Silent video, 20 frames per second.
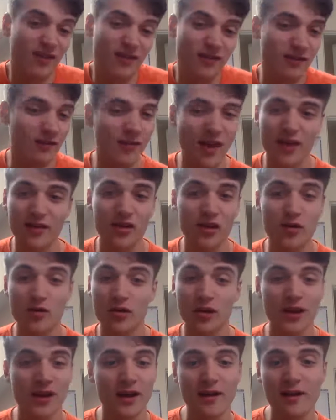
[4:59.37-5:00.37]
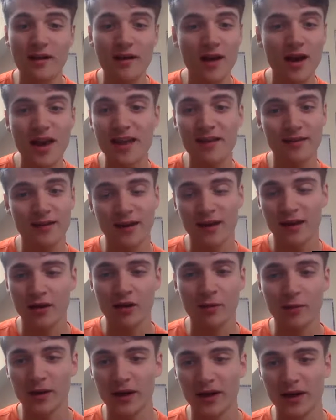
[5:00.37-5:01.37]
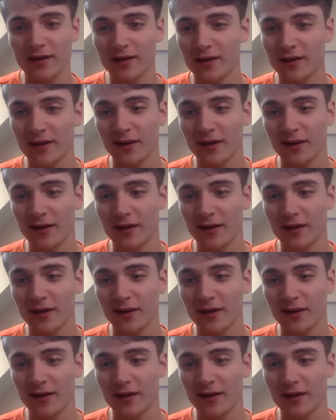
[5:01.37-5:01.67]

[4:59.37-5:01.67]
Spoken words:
and that's usually easily accommodated.